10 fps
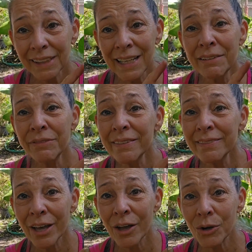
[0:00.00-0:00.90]

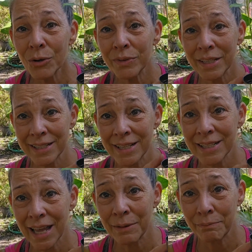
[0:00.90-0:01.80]
even though this is
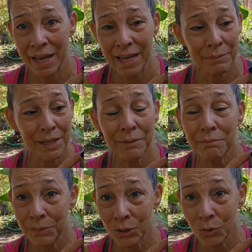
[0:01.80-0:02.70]
a baby
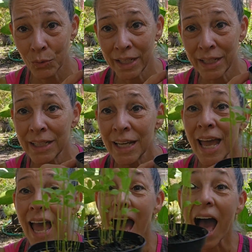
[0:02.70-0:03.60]
milkweed,
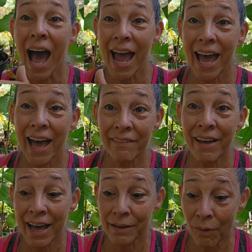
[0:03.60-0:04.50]
I have
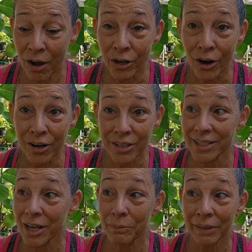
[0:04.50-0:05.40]
had monarchs
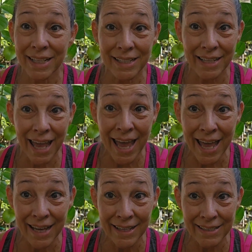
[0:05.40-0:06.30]
come lay
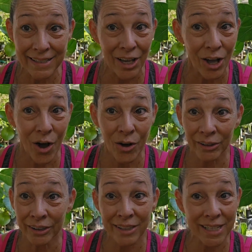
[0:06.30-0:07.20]
eggs
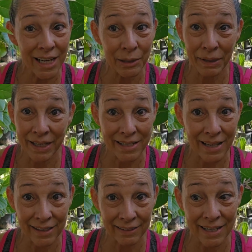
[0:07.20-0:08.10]
on little tiny plants
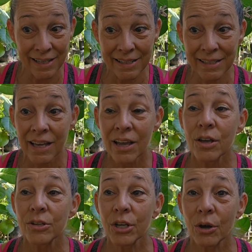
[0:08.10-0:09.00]
like this.
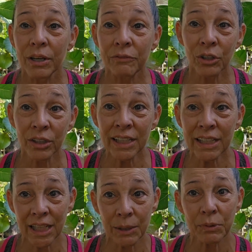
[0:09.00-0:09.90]
So if you're going to
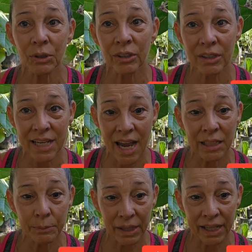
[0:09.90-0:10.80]
keep your little
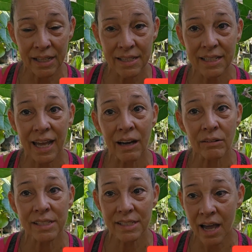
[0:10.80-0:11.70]
tiny plants
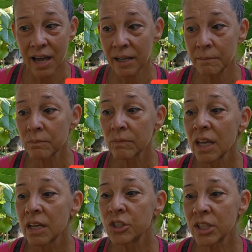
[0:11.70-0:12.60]
outside,
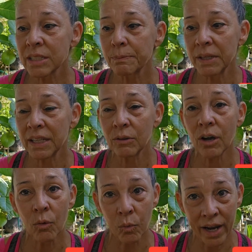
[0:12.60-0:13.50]
just be
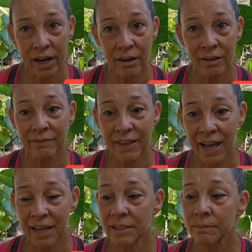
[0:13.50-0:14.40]
aware
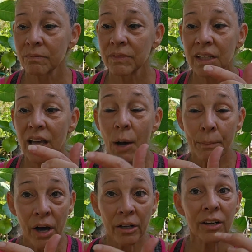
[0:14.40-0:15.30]
that a
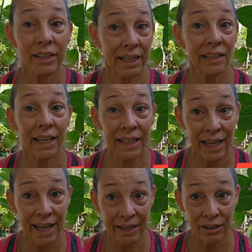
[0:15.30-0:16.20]
monarch can lay an
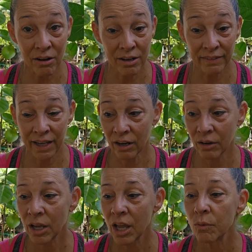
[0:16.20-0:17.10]
egg on
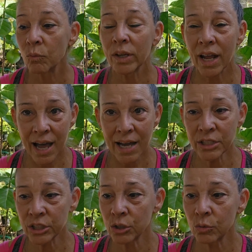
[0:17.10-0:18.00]
there. What I
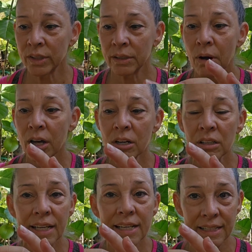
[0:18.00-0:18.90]
do when the monarch
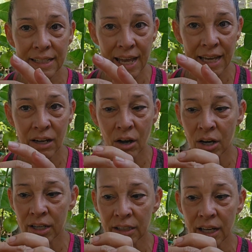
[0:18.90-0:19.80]
lays an egg
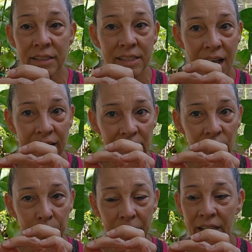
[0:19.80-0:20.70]
on a tiny
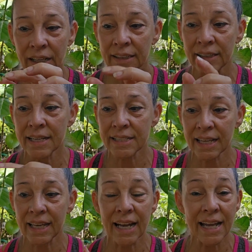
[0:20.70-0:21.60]
little plant like this
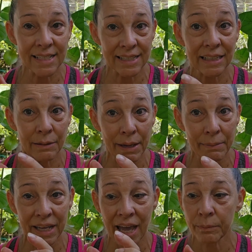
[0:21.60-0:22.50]
and I see the baby
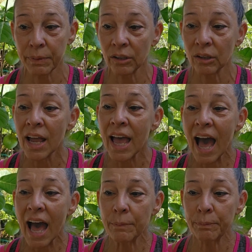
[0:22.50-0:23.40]
caterpillar,
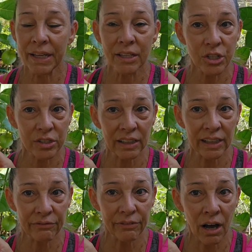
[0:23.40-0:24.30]
I pinch the
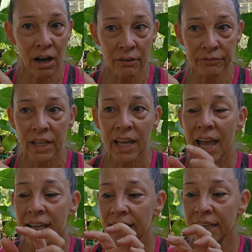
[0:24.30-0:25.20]
leaf off
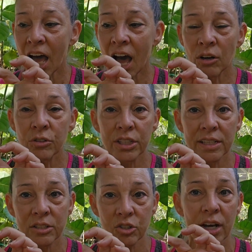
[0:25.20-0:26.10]
and then I'll
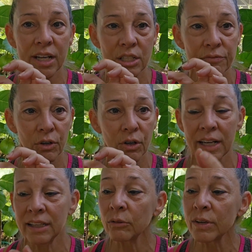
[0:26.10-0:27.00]
just transfer.
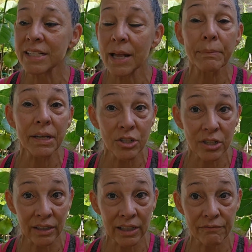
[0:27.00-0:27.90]
And the reason I'm
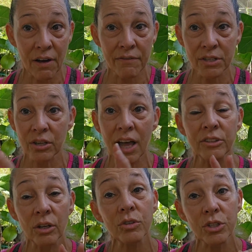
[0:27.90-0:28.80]
pinching the leaf off is so I
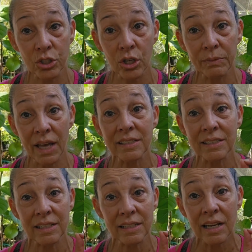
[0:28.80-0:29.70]
don't disturb that
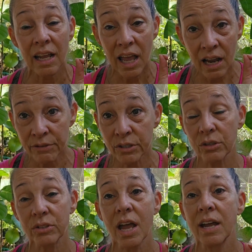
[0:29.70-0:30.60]
ever
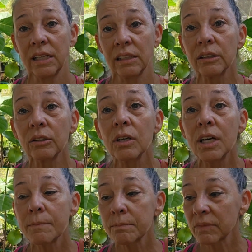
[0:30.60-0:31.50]
so tiny little
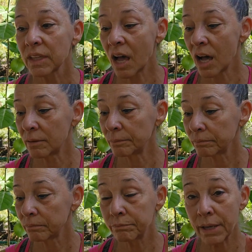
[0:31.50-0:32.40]

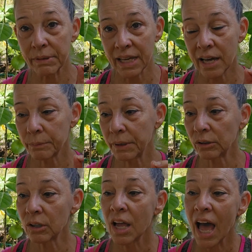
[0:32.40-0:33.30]
baby
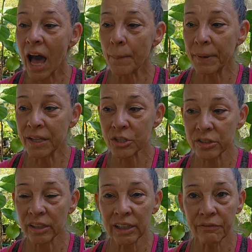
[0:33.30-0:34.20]
caterpillar. I'll pinch
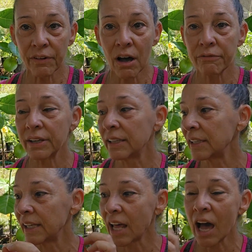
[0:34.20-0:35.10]
the leaf off and
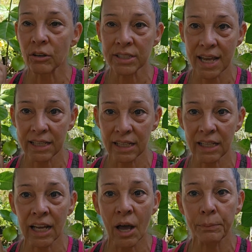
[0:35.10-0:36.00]
then I'll take it
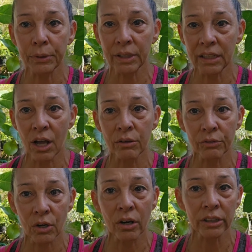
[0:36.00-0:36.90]
and I'll put it
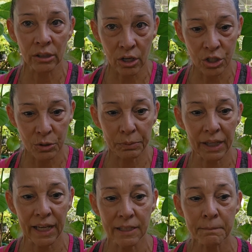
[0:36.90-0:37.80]
over on a larger
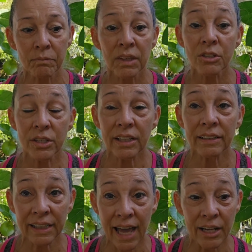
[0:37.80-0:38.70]
plant so that
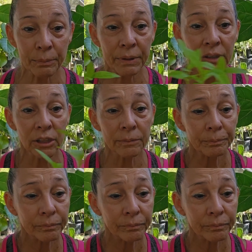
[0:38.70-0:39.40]
the caterpillar